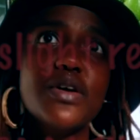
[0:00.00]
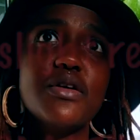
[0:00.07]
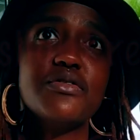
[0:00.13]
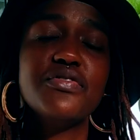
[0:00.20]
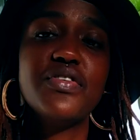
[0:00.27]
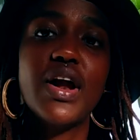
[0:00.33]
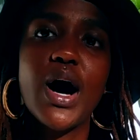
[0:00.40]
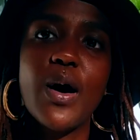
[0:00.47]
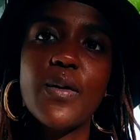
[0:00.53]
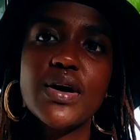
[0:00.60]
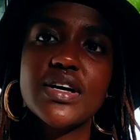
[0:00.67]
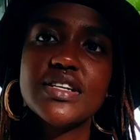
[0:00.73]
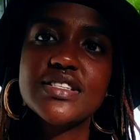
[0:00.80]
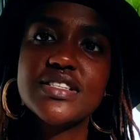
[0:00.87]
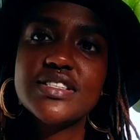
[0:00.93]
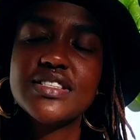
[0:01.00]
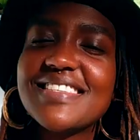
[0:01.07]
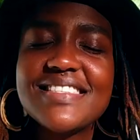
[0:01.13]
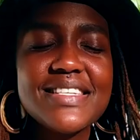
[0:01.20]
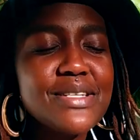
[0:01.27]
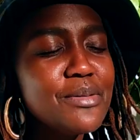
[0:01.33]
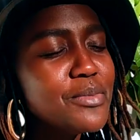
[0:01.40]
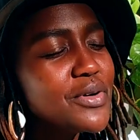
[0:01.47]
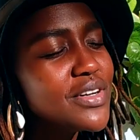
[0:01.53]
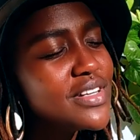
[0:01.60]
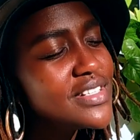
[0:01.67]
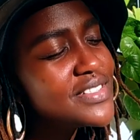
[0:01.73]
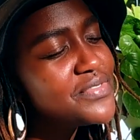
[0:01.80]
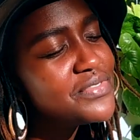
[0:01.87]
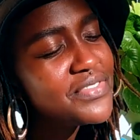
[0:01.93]
of flowers,
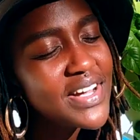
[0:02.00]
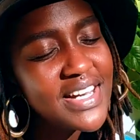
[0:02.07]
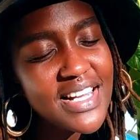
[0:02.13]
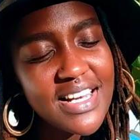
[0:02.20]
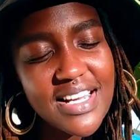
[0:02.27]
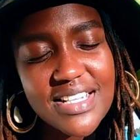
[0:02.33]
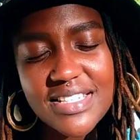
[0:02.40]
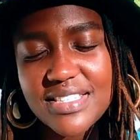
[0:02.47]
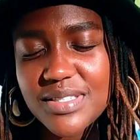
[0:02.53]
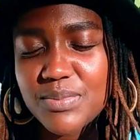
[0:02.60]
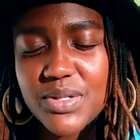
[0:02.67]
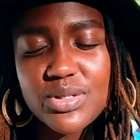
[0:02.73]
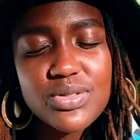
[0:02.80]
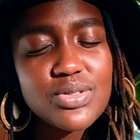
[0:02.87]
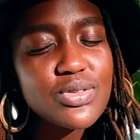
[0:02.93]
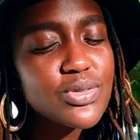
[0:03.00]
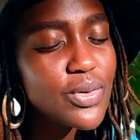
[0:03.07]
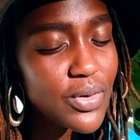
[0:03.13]
cinnamons, vanilla smells so